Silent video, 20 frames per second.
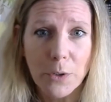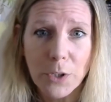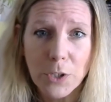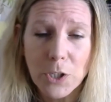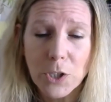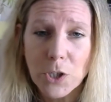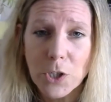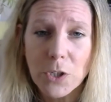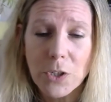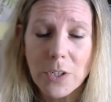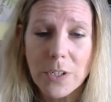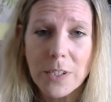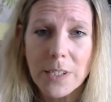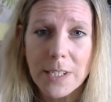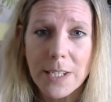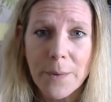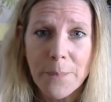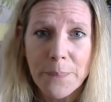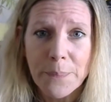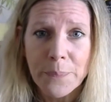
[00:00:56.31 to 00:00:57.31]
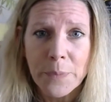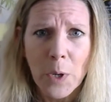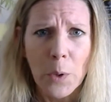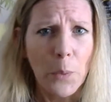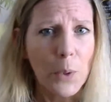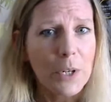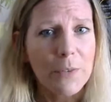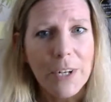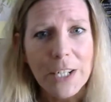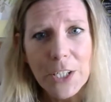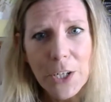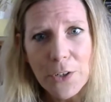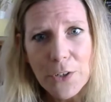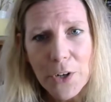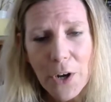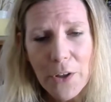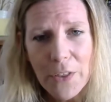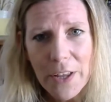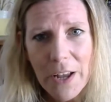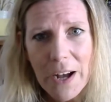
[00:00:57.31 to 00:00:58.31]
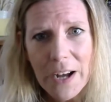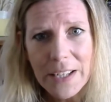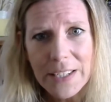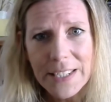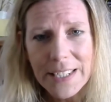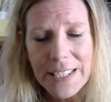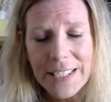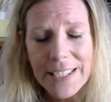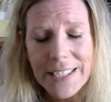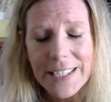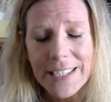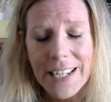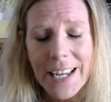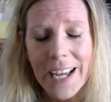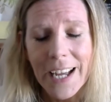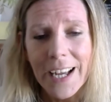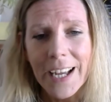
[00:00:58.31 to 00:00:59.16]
the students? What if I don't know the answers?